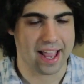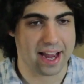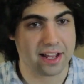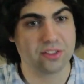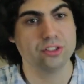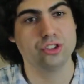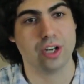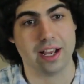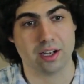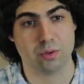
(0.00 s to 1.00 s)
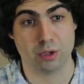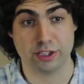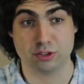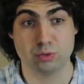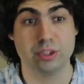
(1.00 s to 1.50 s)
Another track where
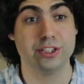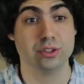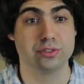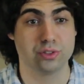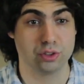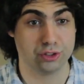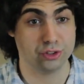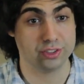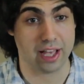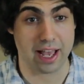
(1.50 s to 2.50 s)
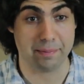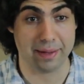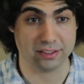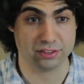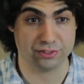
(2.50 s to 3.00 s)
it's really useful to use a
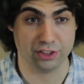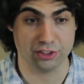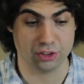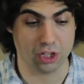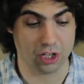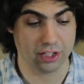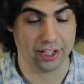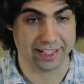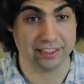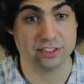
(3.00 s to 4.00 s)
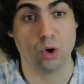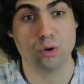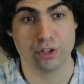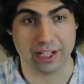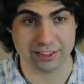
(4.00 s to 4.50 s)
high-pass filter on is the
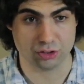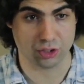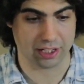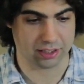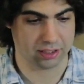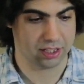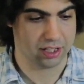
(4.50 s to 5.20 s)
overheads track.